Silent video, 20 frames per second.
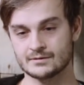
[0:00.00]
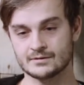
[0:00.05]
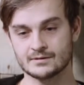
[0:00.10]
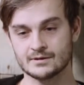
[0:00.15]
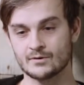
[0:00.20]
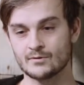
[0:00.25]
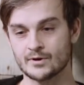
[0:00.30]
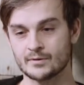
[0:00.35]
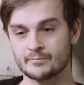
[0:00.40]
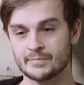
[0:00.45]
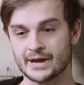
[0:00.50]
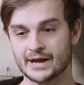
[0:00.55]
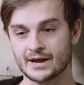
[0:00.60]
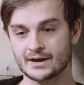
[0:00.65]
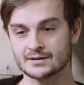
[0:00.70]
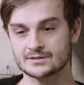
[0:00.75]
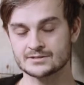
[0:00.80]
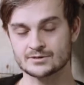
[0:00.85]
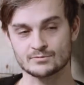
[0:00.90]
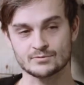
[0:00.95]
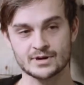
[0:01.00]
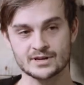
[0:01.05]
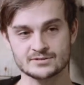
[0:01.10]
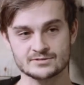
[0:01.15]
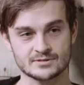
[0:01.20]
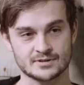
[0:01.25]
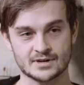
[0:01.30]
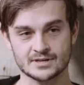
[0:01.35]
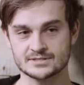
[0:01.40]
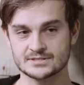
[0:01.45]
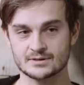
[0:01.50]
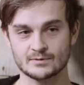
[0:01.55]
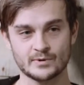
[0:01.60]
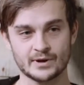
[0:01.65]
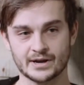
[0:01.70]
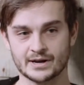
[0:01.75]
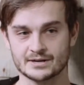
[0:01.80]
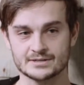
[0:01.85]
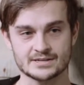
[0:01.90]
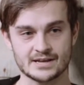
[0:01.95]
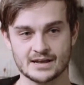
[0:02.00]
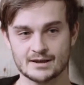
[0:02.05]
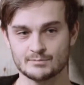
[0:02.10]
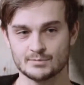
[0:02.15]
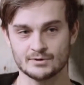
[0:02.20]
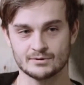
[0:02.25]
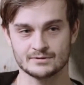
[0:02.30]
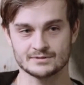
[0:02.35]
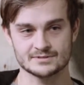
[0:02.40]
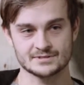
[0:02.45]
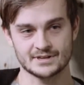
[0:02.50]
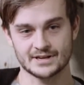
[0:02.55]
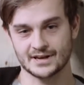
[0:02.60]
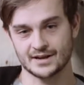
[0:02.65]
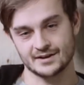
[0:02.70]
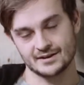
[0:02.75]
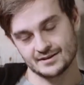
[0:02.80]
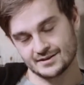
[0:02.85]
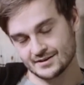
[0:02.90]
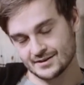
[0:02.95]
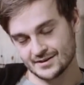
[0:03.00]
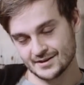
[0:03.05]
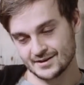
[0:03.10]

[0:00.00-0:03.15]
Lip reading: going back to restaurants and waiting tables. Like